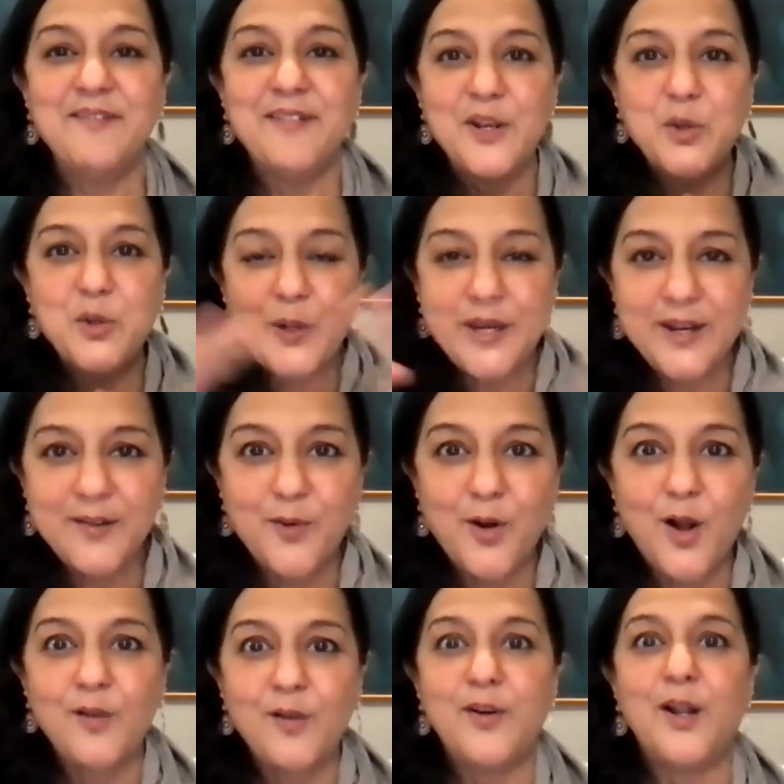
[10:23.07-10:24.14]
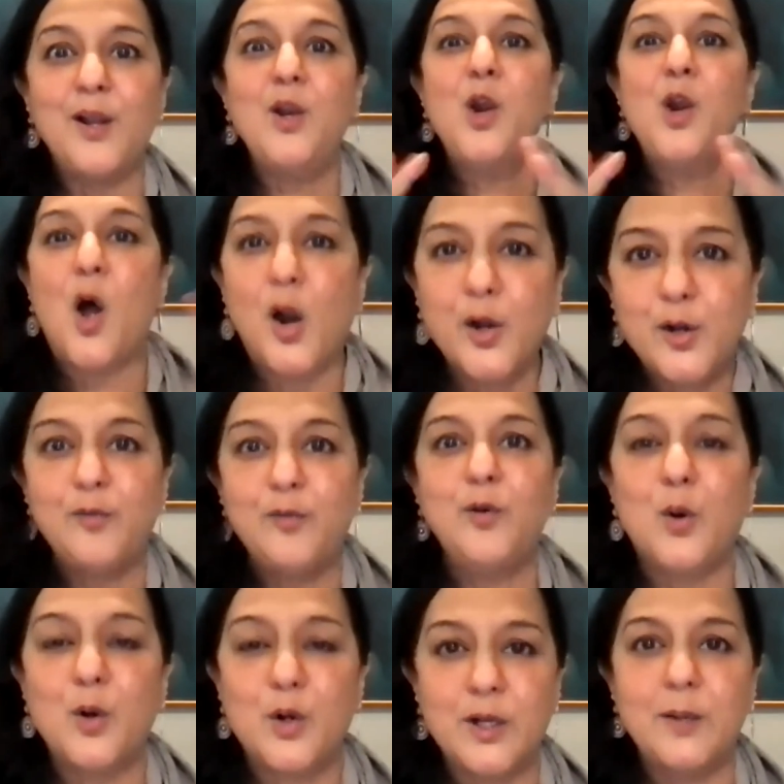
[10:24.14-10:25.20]
when you involve a lot of
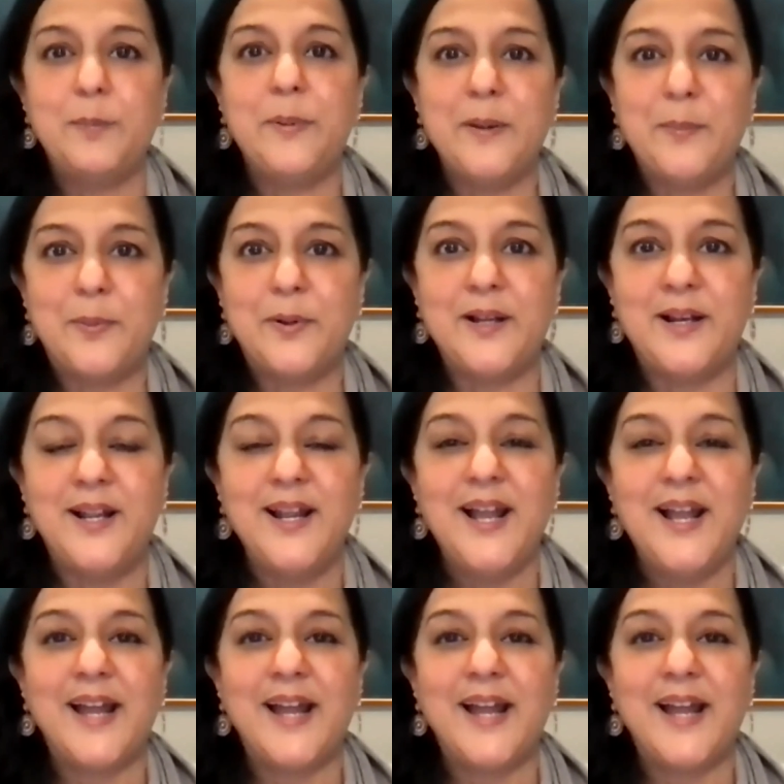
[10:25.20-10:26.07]
local people